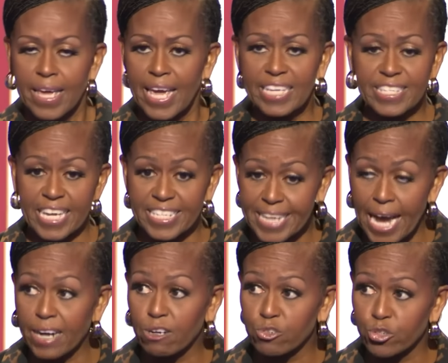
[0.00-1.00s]
Is it
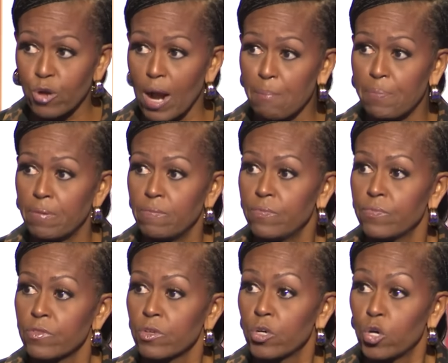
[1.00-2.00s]
Donald Trump,
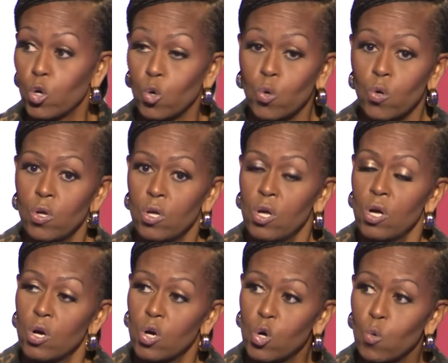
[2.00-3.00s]
who,
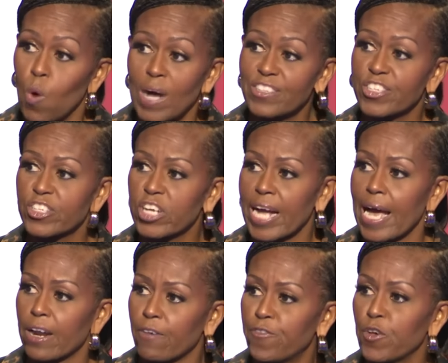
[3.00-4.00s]
who once took
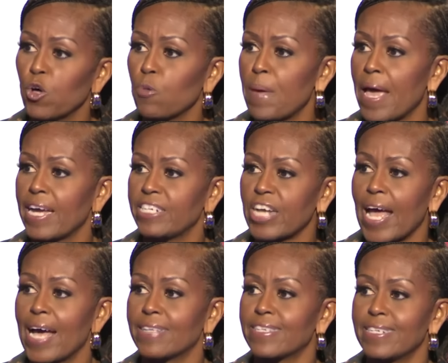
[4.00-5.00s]
out a full page
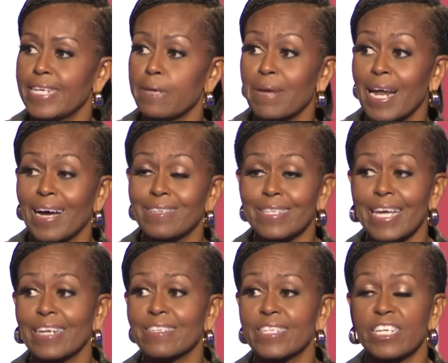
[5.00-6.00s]
ad to demonize
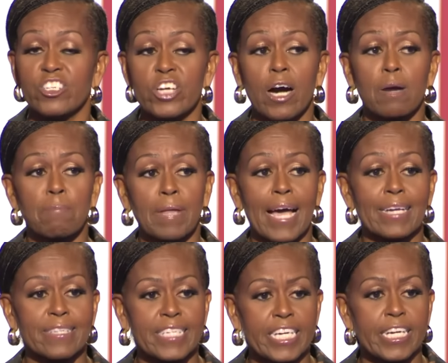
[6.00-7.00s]
innocent young black
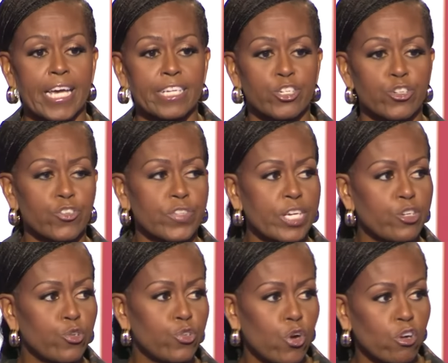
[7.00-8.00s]
teenagers in
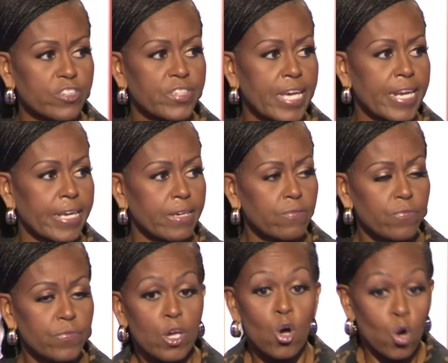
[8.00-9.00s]
New York City?
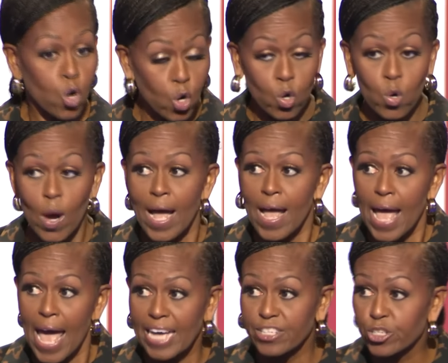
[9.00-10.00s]
Who
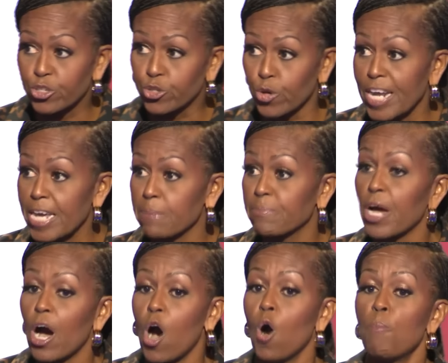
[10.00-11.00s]
has dreamed
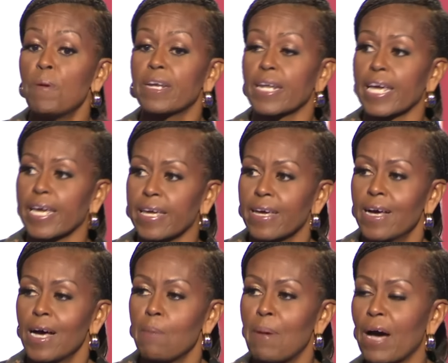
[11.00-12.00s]
openly
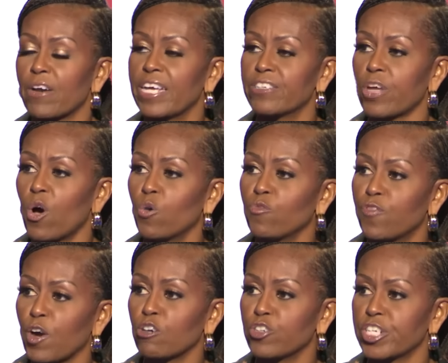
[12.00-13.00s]
about his own
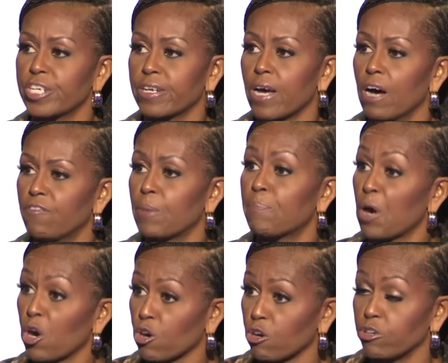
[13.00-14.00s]
version of a
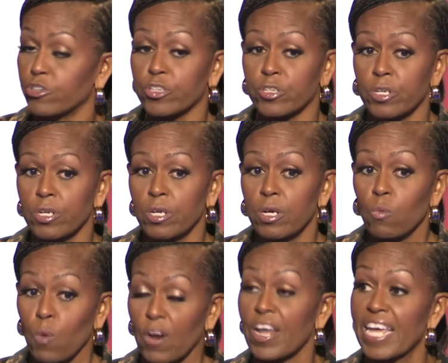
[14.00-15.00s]
purge,
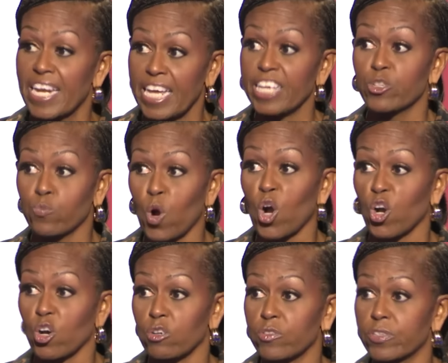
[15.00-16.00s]
where in his
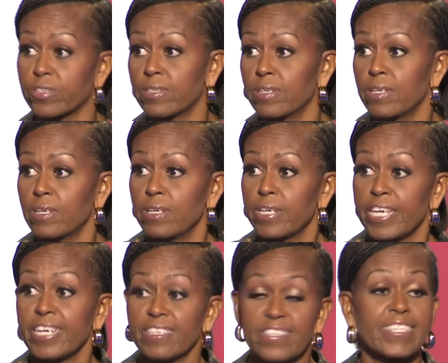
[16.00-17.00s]
words,
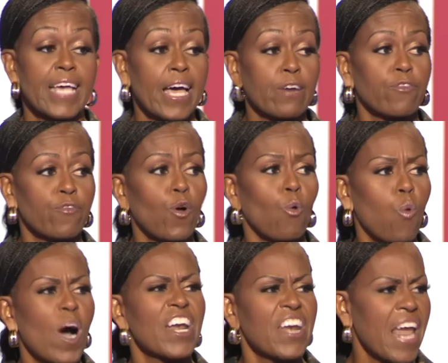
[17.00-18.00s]
he has said for
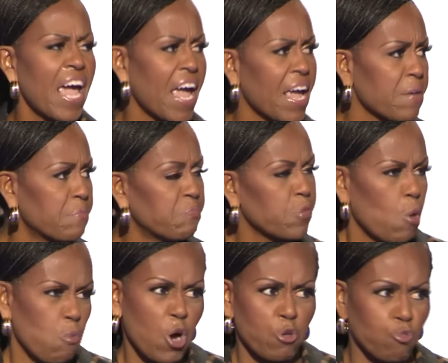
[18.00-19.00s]
one day,
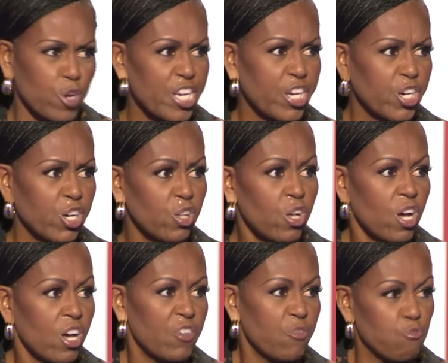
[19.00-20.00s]
one real
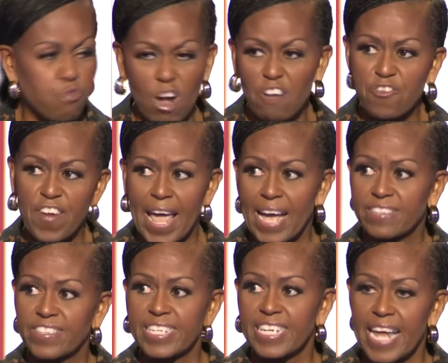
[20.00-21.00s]
rough,
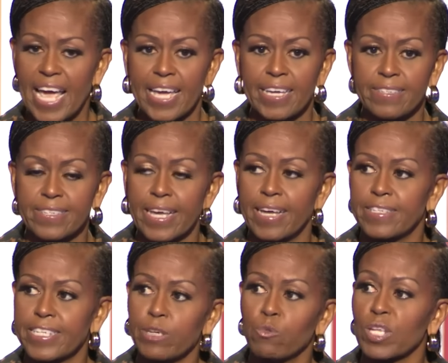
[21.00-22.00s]
nasty day, he says,
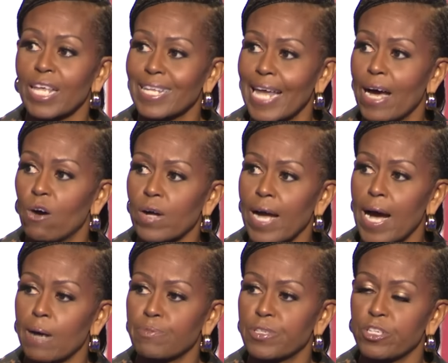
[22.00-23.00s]
he will allow
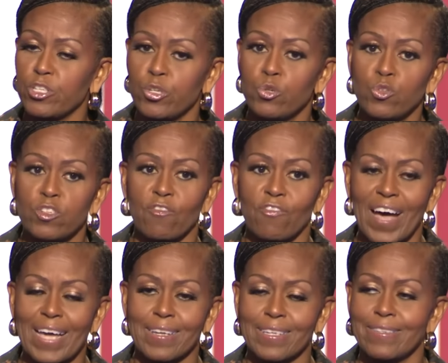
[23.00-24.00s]
cops to use
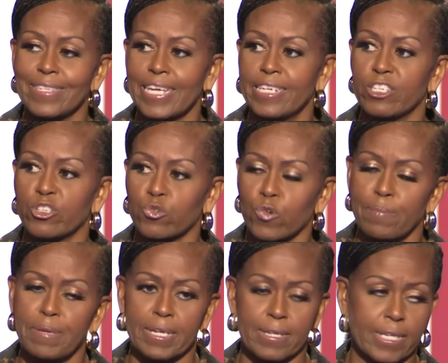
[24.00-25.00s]
violence
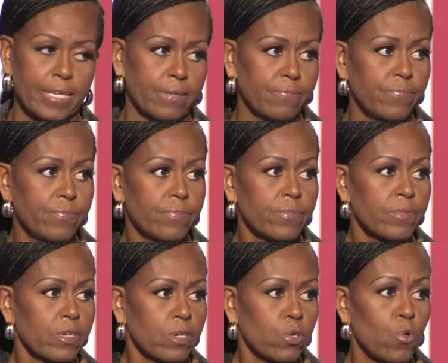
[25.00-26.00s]
indiscriminately,
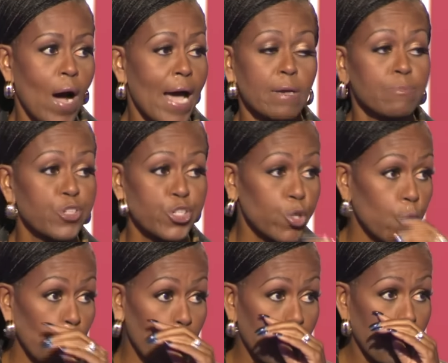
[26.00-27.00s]
who I am
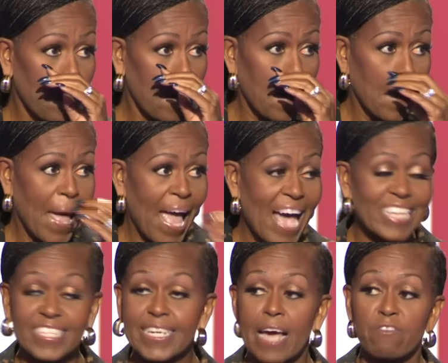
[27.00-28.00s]
sure
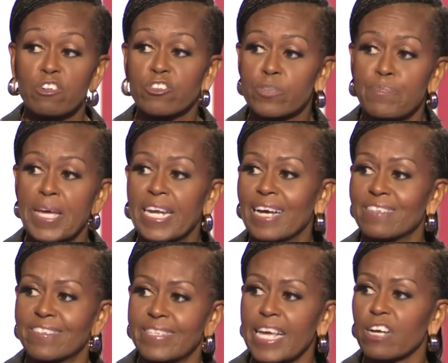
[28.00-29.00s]
has never spent a
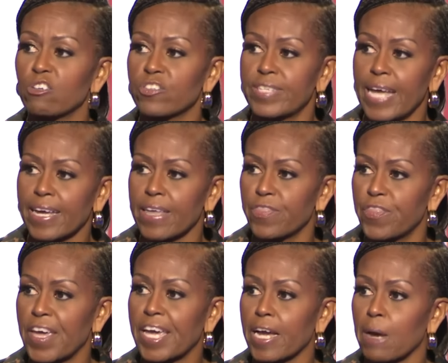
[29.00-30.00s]
single second
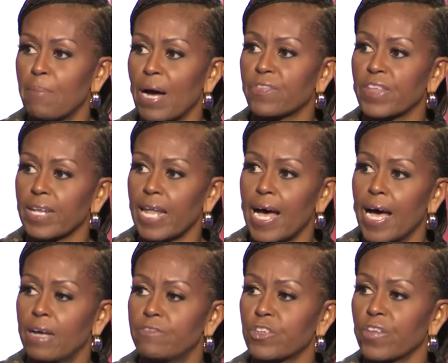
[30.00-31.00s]
thinking about the
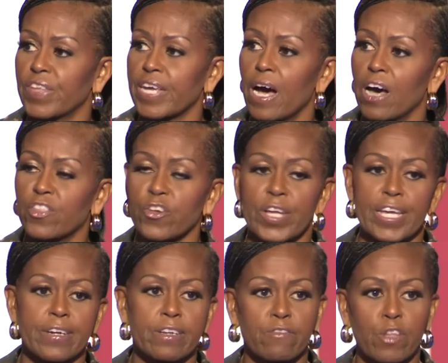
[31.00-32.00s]
lives on the other
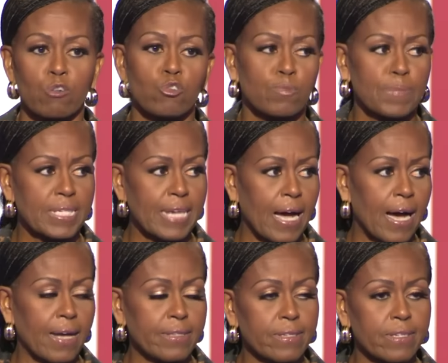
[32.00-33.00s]
end of those
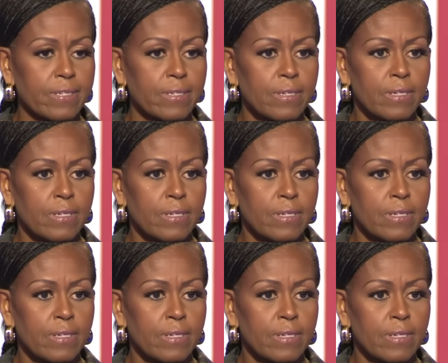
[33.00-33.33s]
batons.